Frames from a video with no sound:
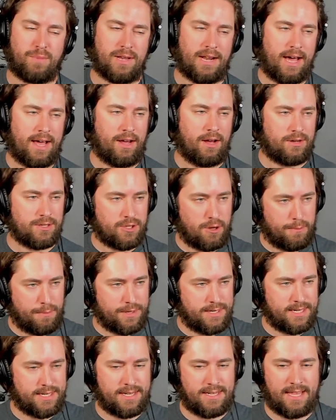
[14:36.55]
but I also
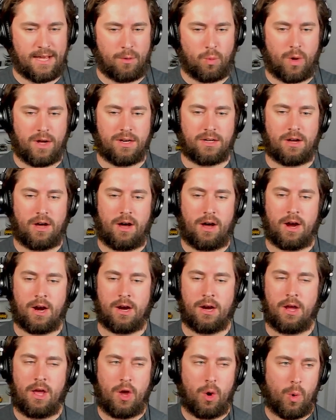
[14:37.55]
predicted that one car